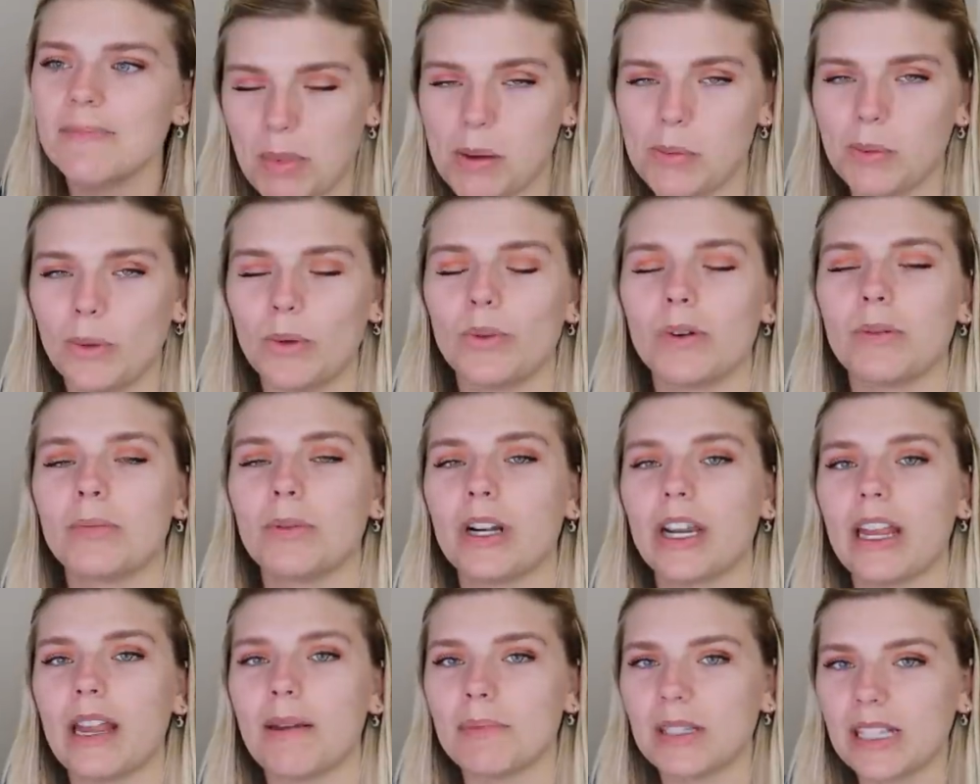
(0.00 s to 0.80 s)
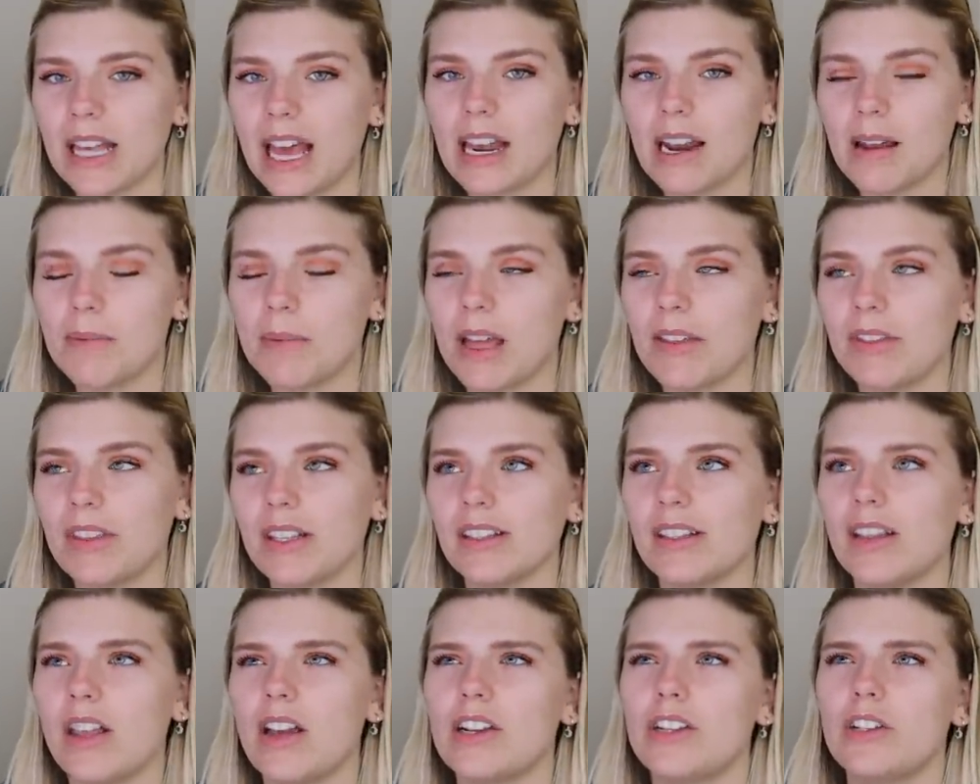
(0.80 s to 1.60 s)
People were pretty upset about
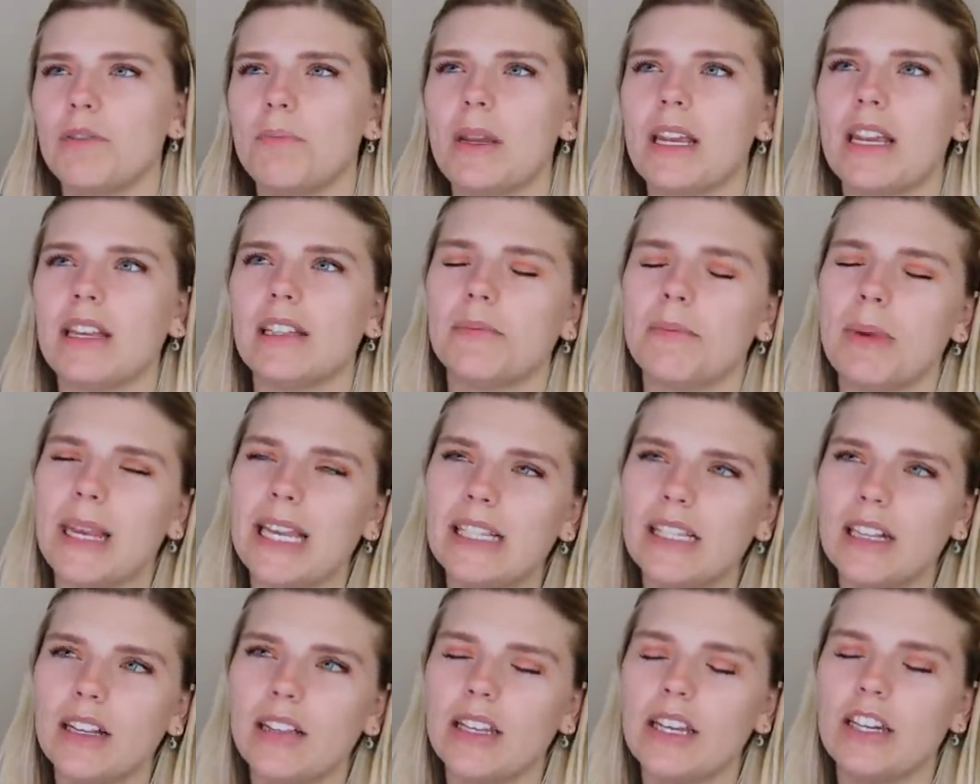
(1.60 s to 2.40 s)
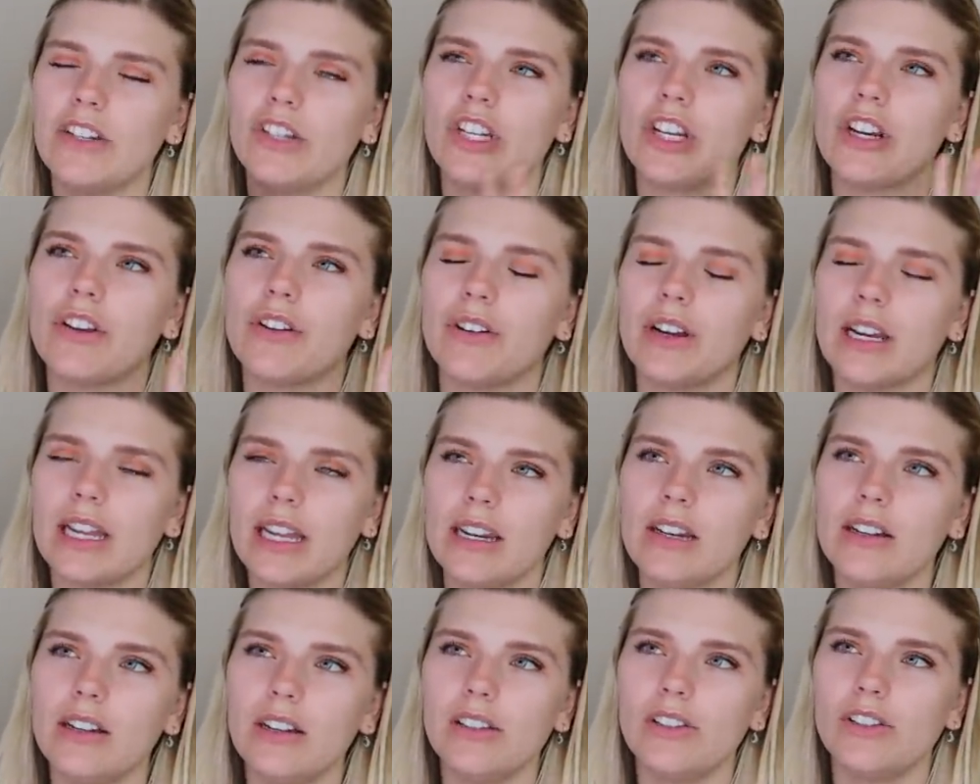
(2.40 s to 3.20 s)
this launch because basically she
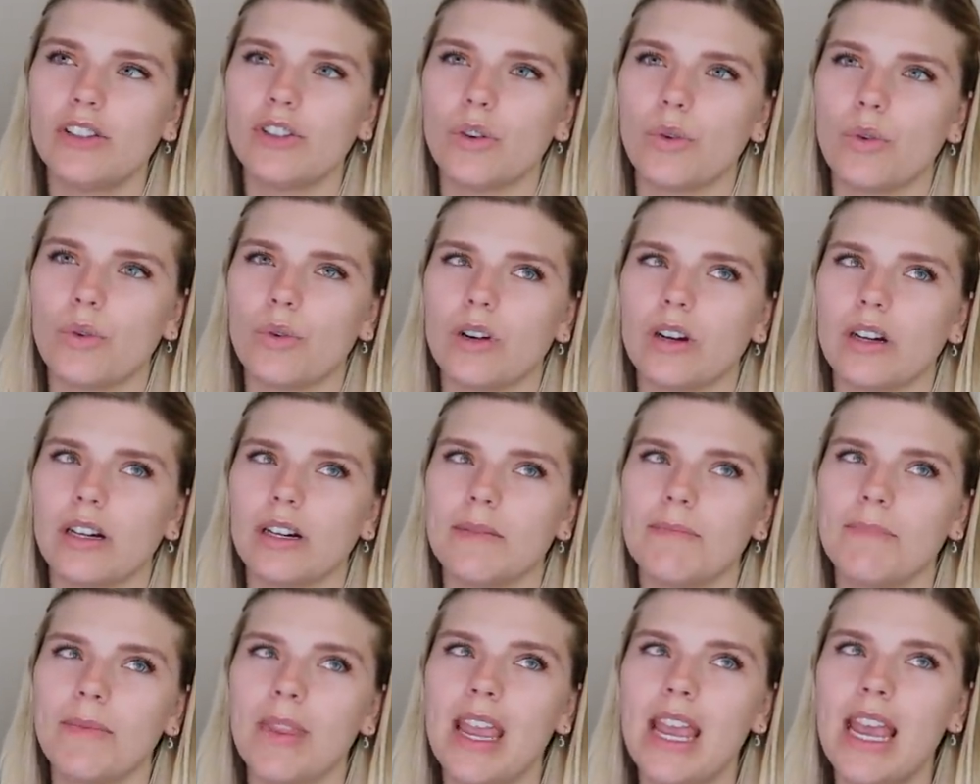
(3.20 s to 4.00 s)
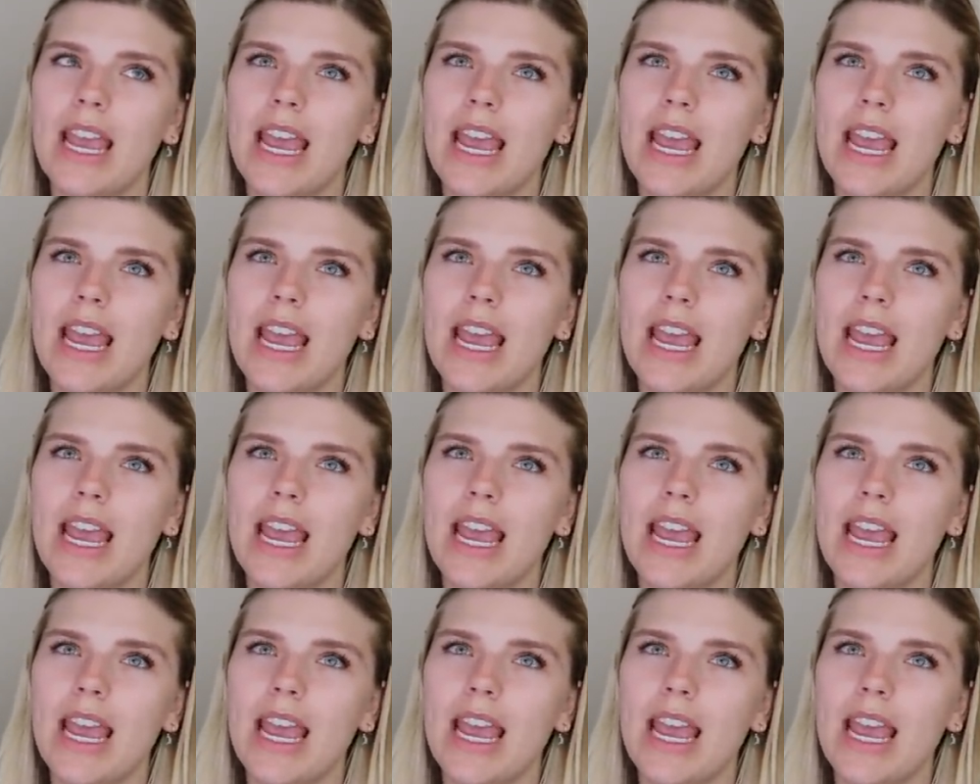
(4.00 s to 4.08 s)
created a store